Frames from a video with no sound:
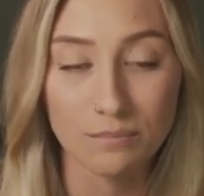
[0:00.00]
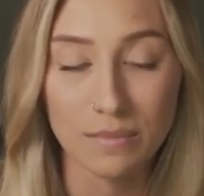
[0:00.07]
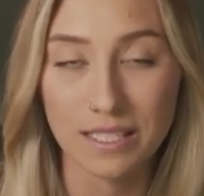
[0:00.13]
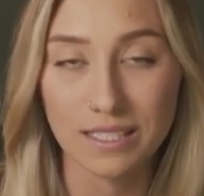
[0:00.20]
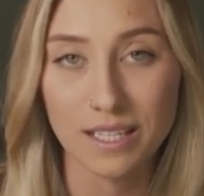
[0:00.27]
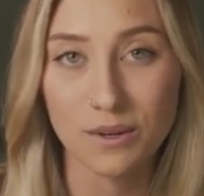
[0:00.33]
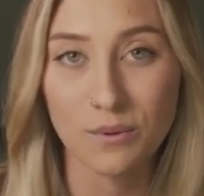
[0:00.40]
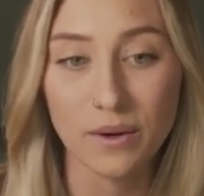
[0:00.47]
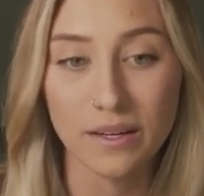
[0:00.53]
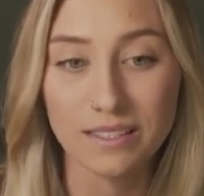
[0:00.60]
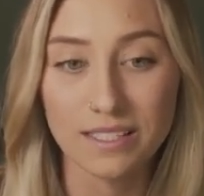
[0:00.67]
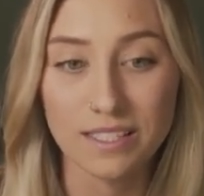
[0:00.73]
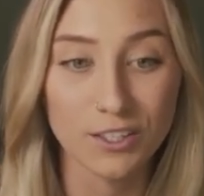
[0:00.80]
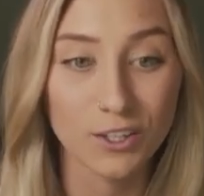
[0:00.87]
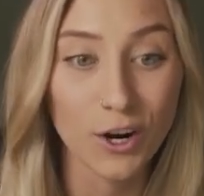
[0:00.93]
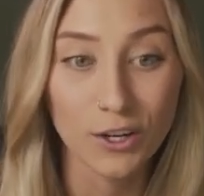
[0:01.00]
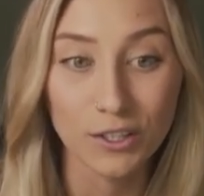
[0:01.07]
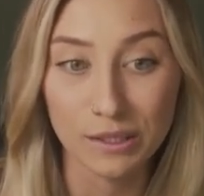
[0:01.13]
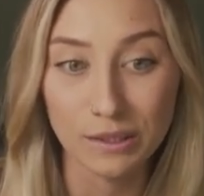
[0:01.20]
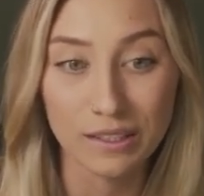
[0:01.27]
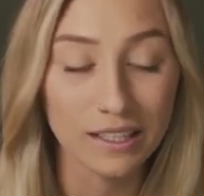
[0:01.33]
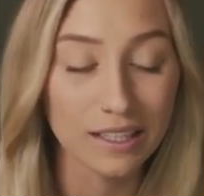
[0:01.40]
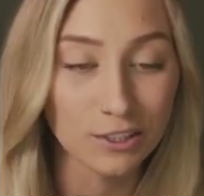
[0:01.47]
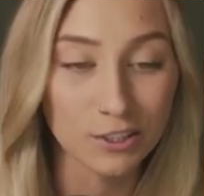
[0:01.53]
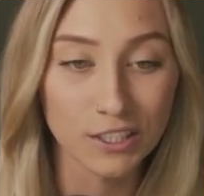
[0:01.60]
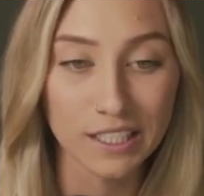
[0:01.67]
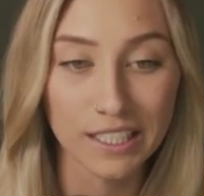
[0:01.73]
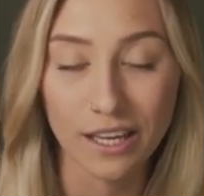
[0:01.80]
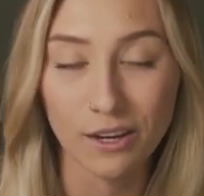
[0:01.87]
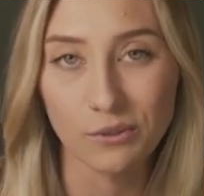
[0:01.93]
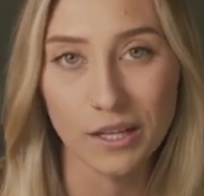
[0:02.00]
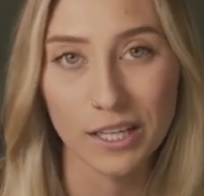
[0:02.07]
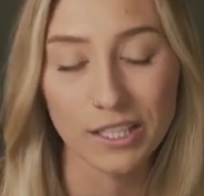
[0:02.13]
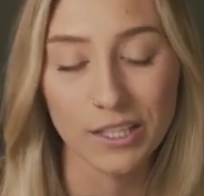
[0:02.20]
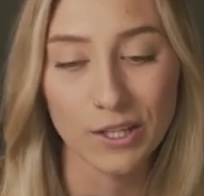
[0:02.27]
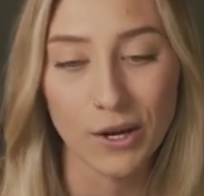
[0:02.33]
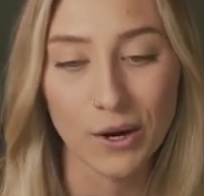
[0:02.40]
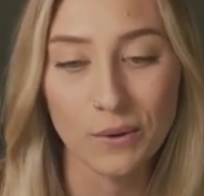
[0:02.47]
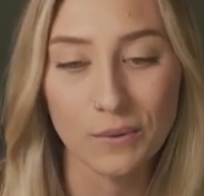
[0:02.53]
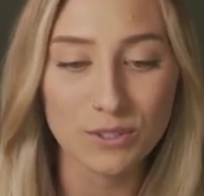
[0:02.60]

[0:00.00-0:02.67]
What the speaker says: basic ones that are already in your account ready to go.